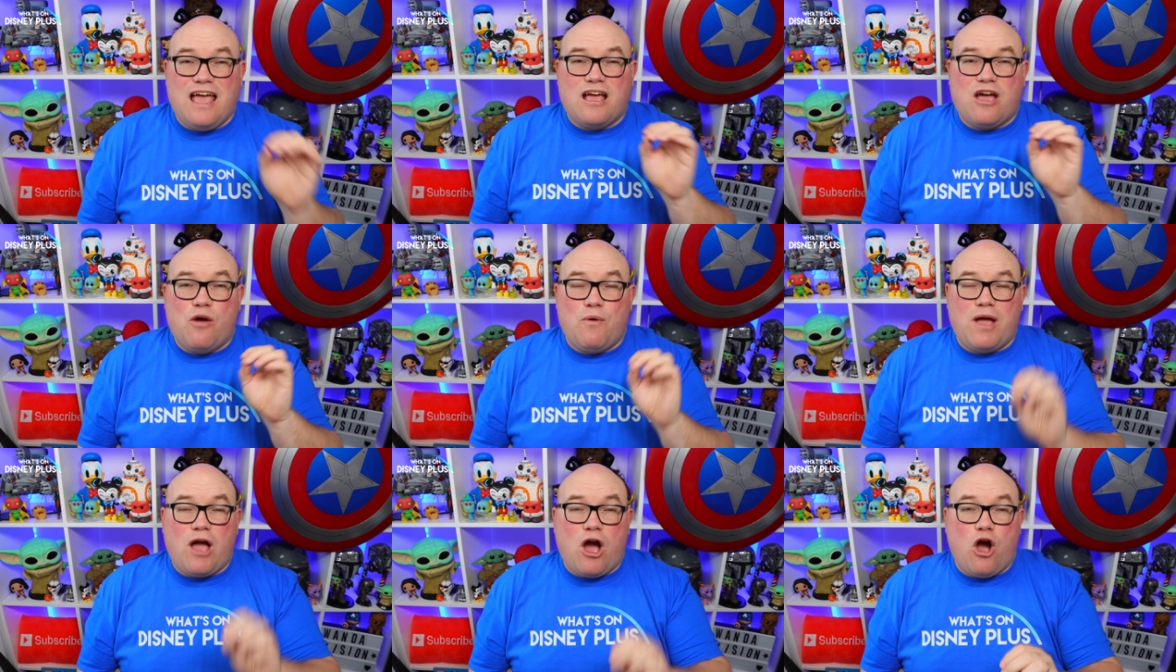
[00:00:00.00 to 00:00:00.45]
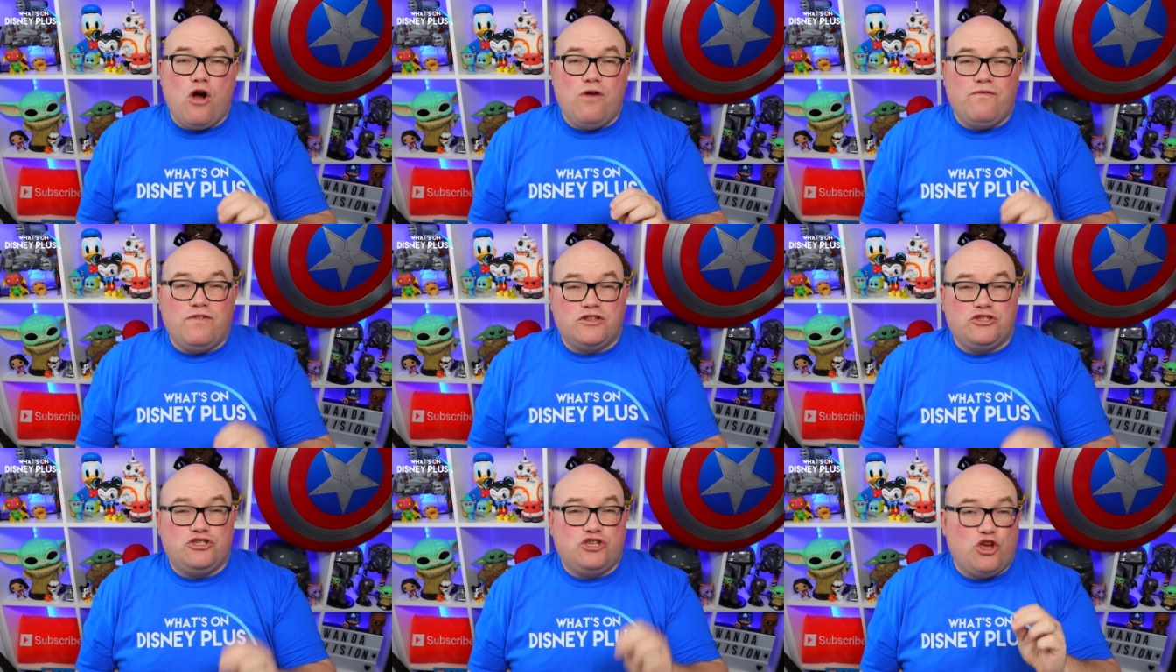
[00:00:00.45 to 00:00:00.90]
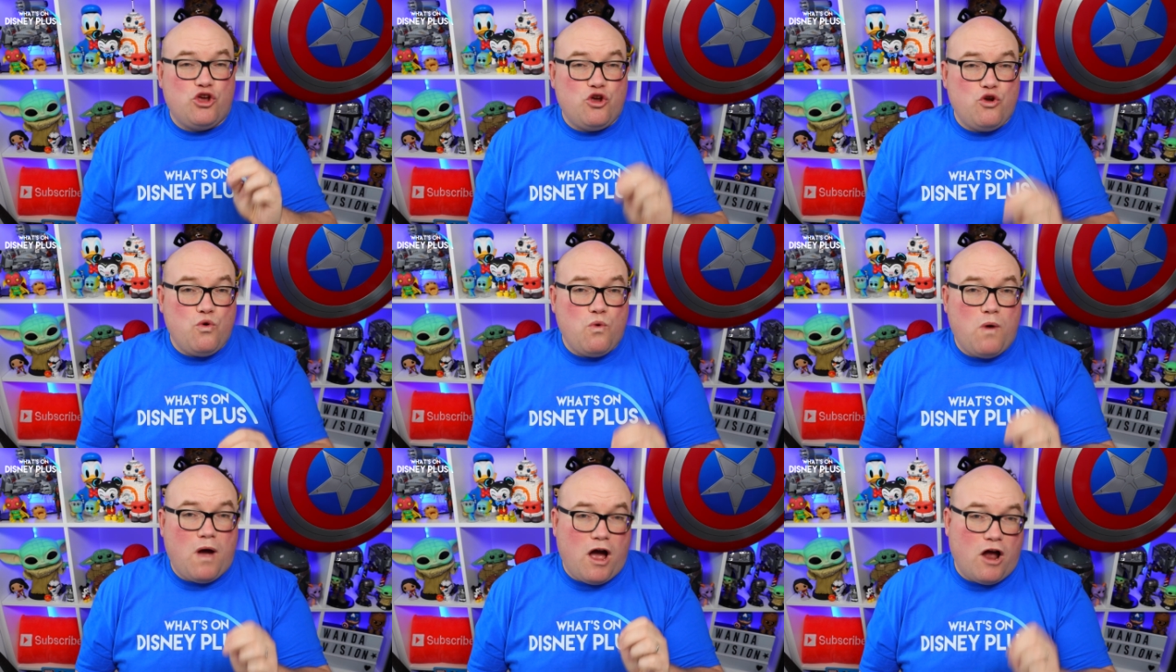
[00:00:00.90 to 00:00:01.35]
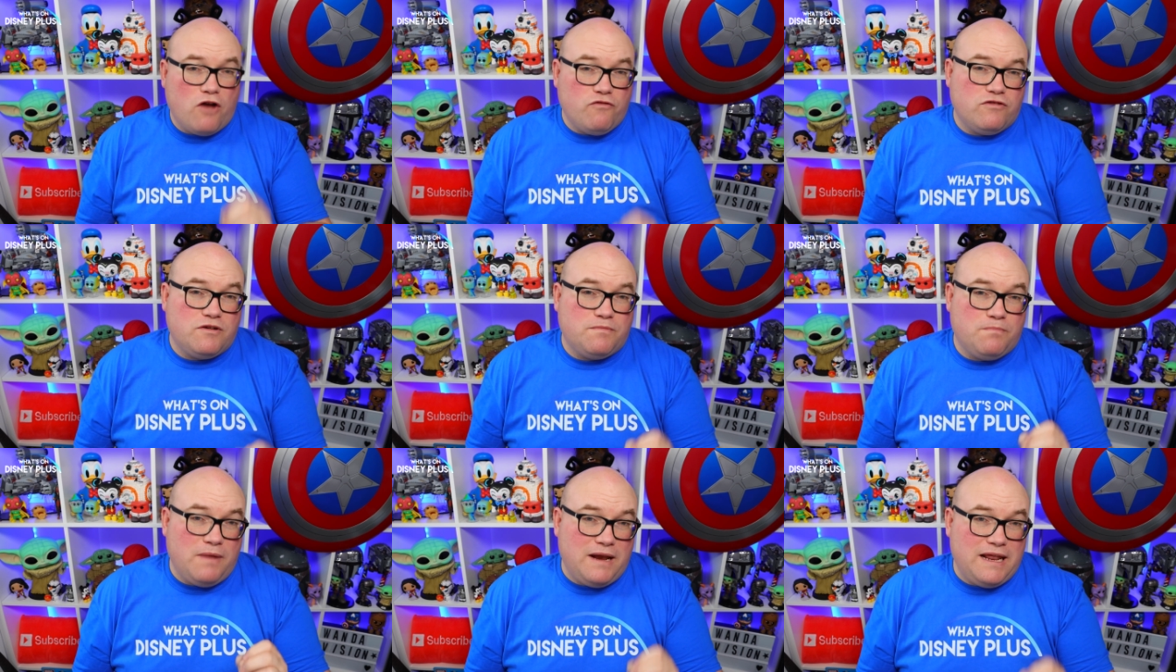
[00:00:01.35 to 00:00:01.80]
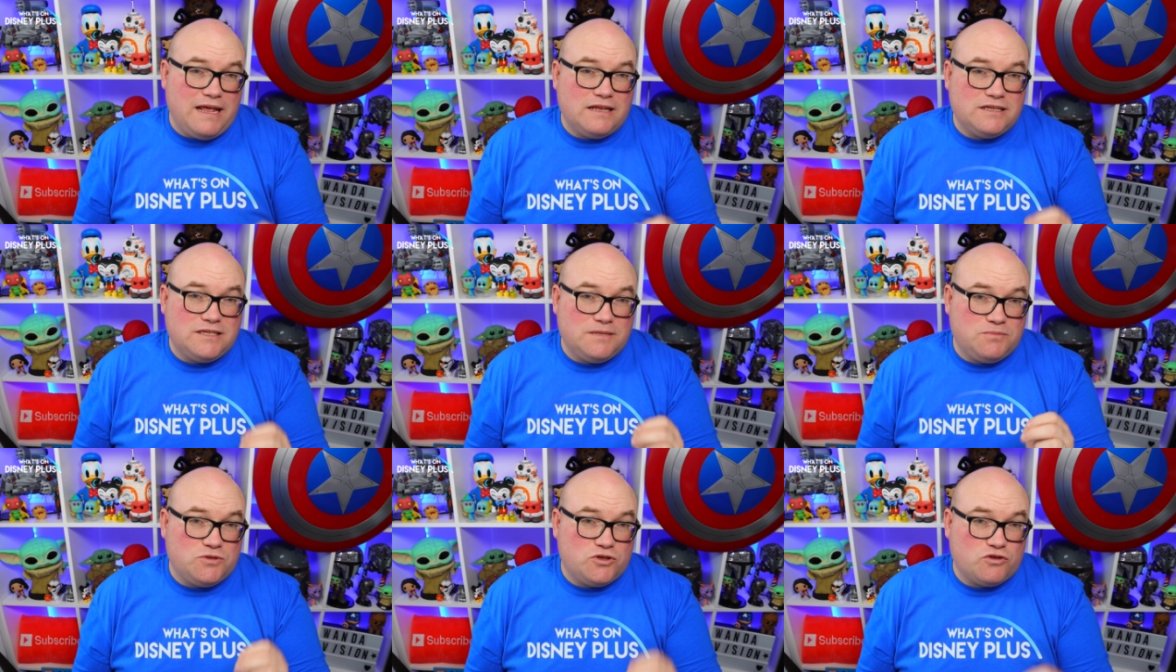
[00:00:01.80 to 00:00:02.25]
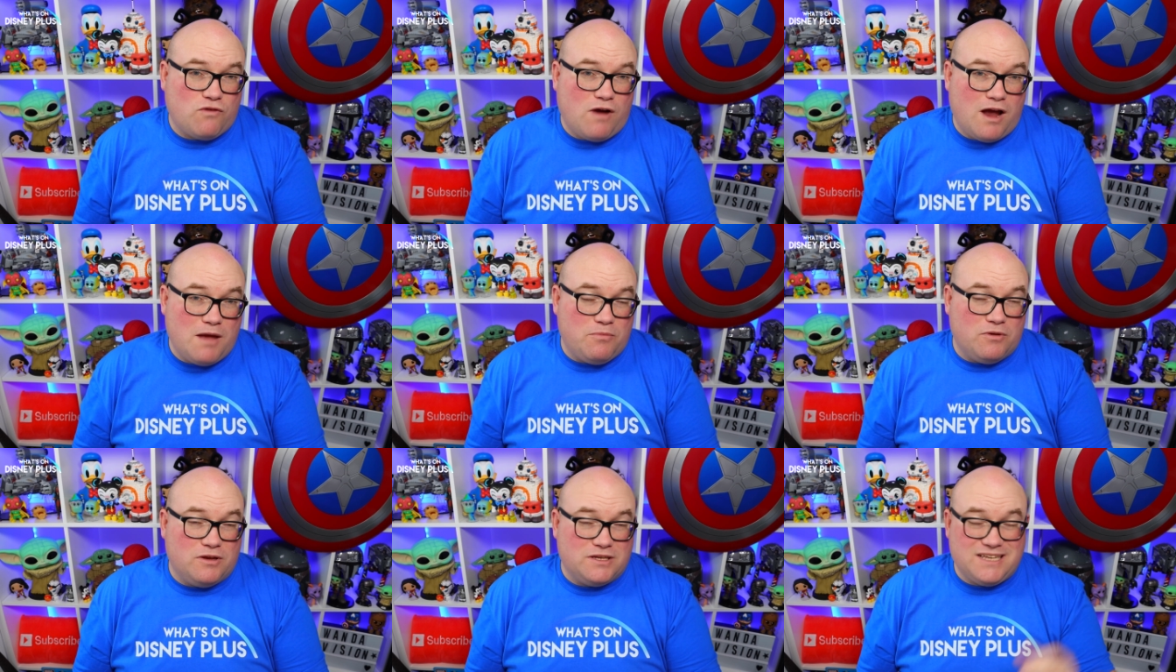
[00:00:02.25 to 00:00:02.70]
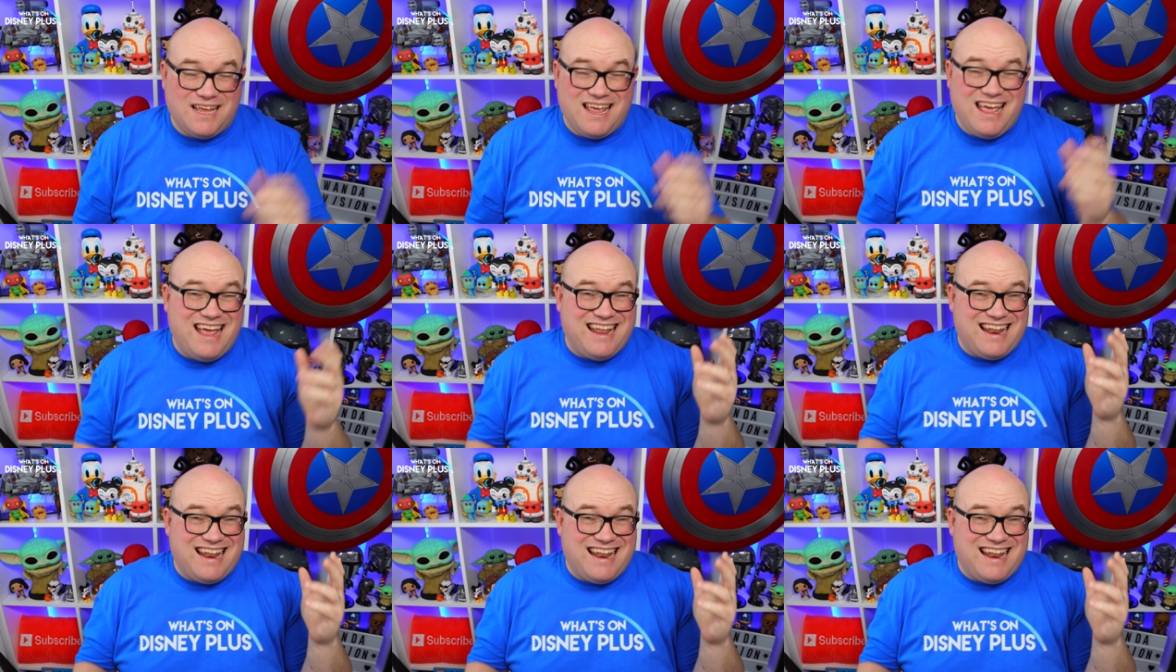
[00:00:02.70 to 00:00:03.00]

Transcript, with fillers: going over 200 million subscribers subscribers.